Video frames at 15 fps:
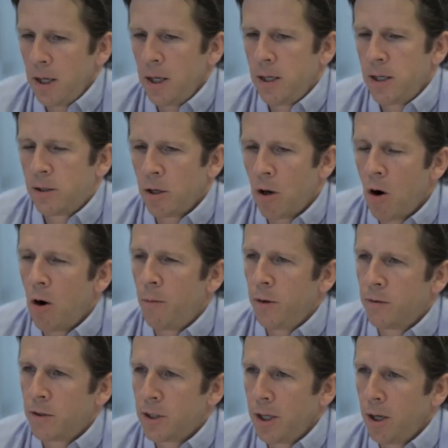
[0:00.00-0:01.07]
any type
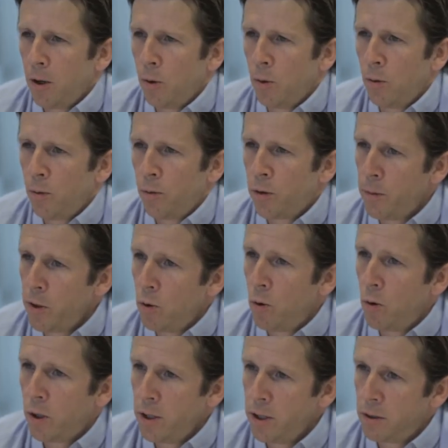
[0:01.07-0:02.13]
of cell from the
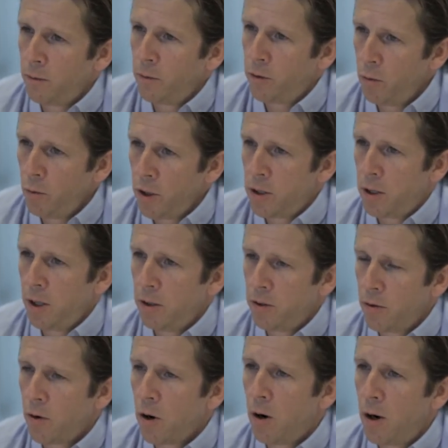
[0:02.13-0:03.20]
organism from which they're
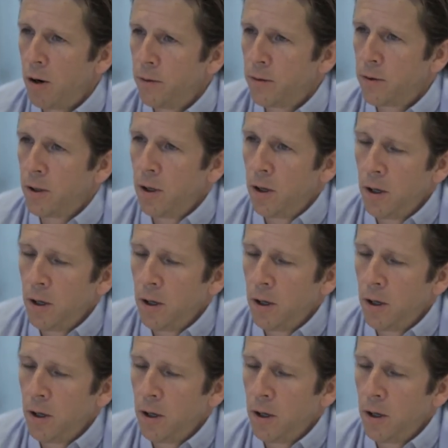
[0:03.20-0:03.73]
derived.